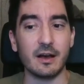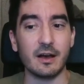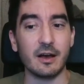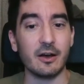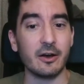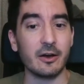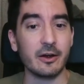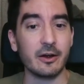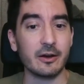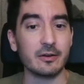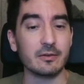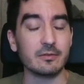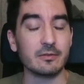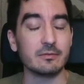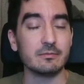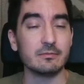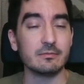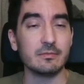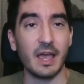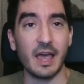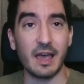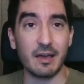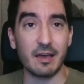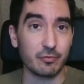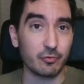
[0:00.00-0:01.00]

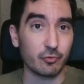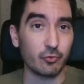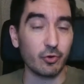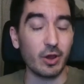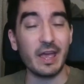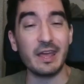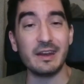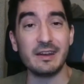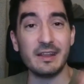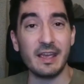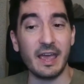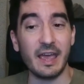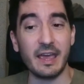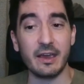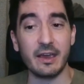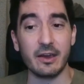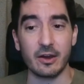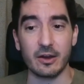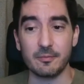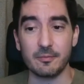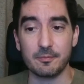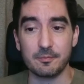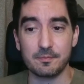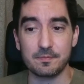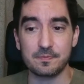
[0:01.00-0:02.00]
have red
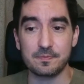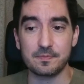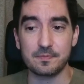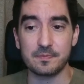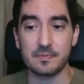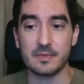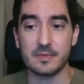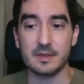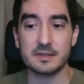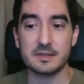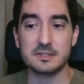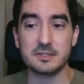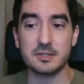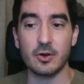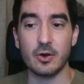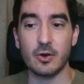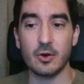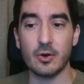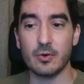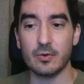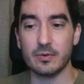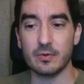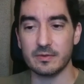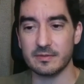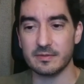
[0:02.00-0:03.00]
hair.
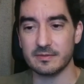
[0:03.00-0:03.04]
So